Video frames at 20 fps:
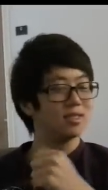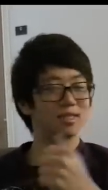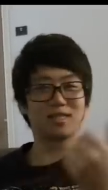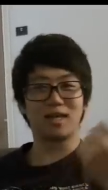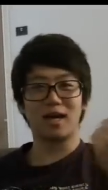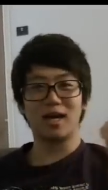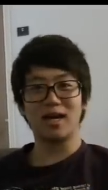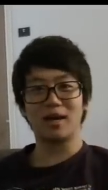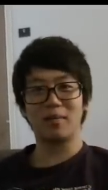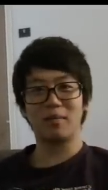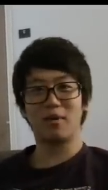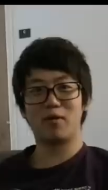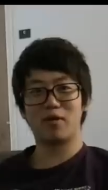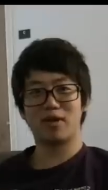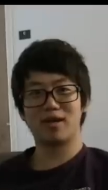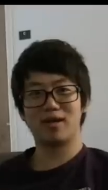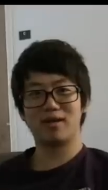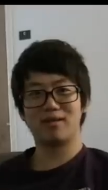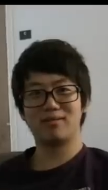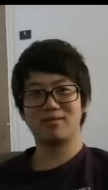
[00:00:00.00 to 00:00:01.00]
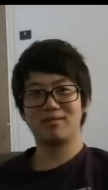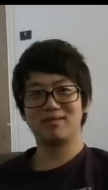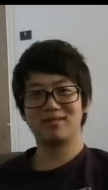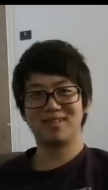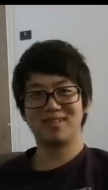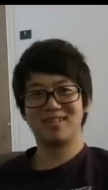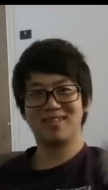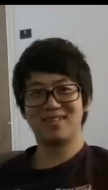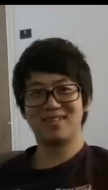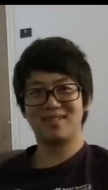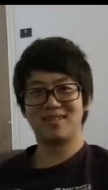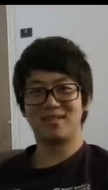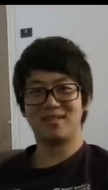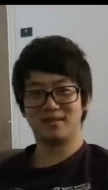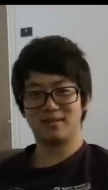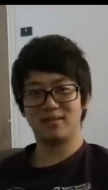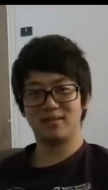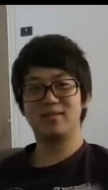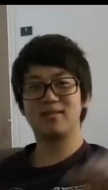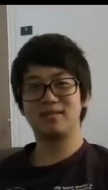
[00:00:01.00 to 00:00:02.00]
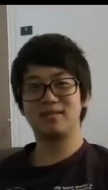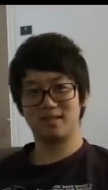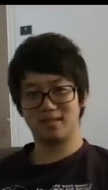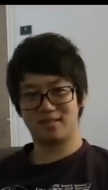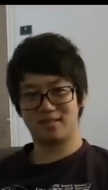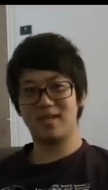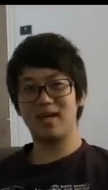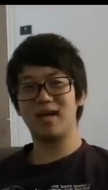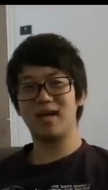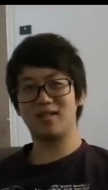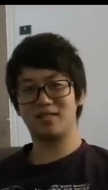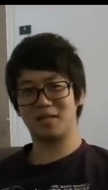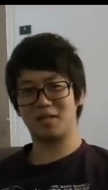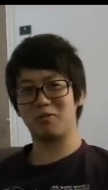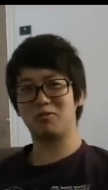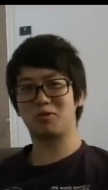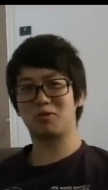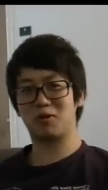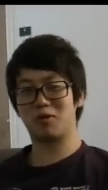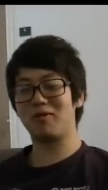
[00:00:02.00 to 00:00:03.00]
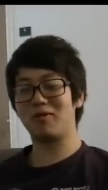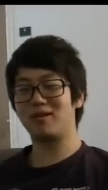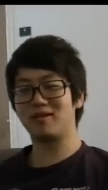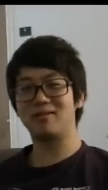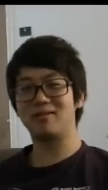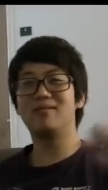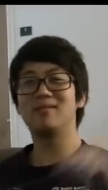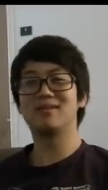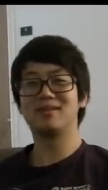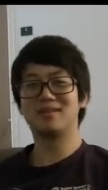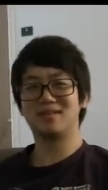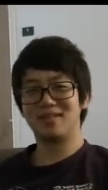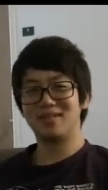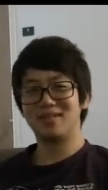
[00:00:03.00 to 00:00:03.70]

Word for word: this guy American. That's right. This guy South Korean.